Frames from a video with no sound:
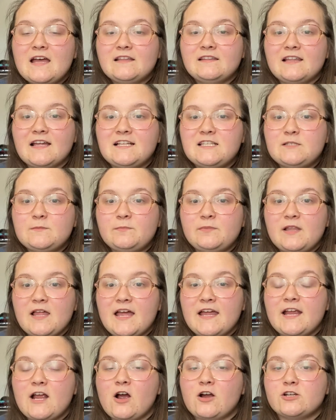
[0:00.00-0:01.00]
Let's
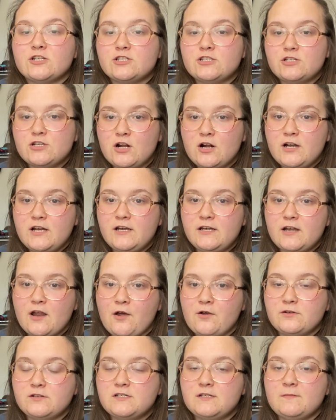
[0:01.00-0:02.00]
play our starting
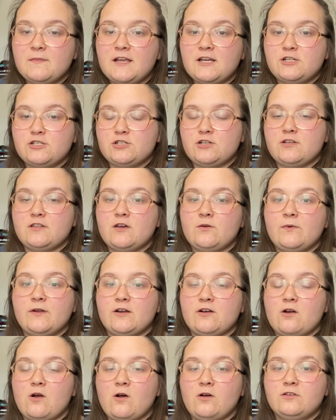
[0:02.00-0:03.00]
note to make sure that we
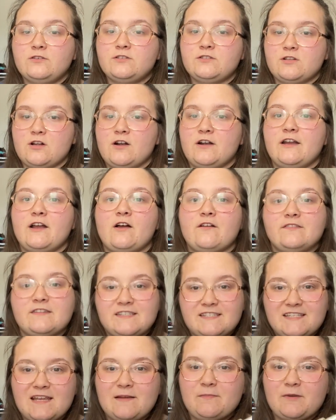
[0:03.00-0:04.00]
are all starting on the
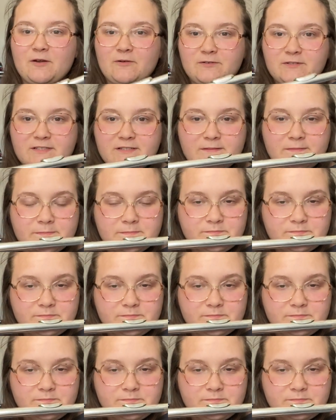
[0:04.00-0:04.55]
same note.